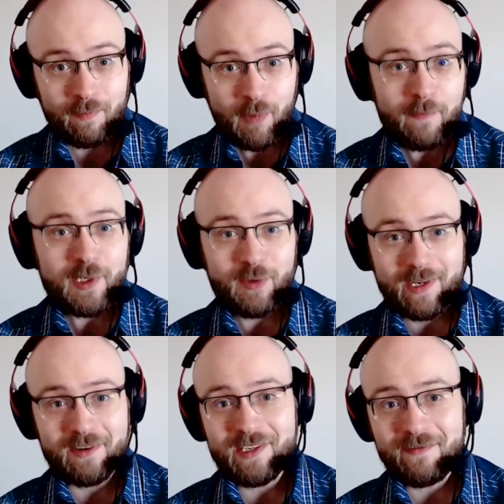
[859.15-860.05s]

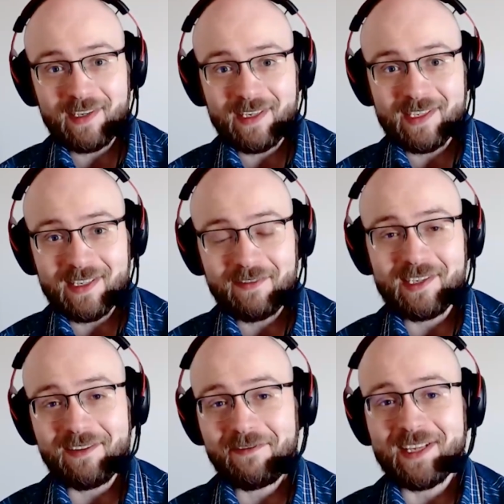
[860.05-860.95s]
perpetrators of these
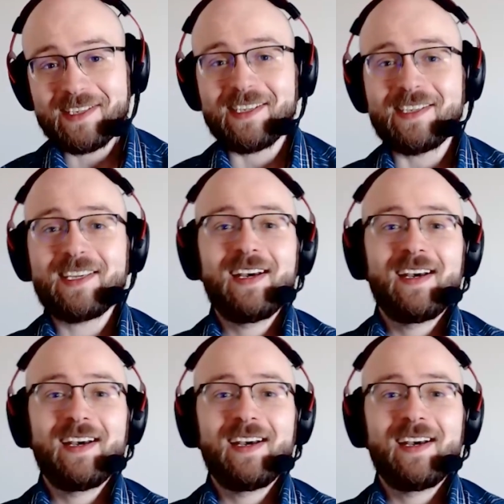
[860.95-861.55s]
offenses,